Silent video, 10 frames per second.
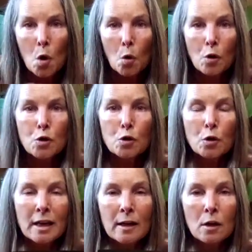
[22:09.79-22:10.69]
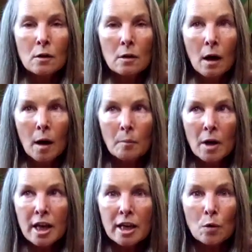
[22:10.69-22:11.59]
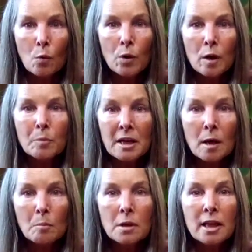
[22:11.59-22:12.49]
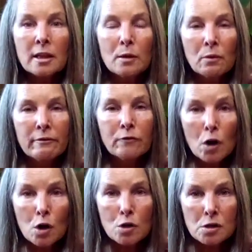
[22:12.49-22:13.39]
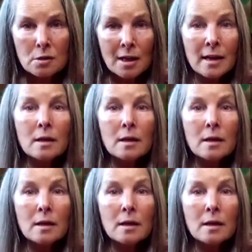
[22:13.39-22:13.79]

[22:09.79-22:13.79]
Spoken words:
or it will be completely reversed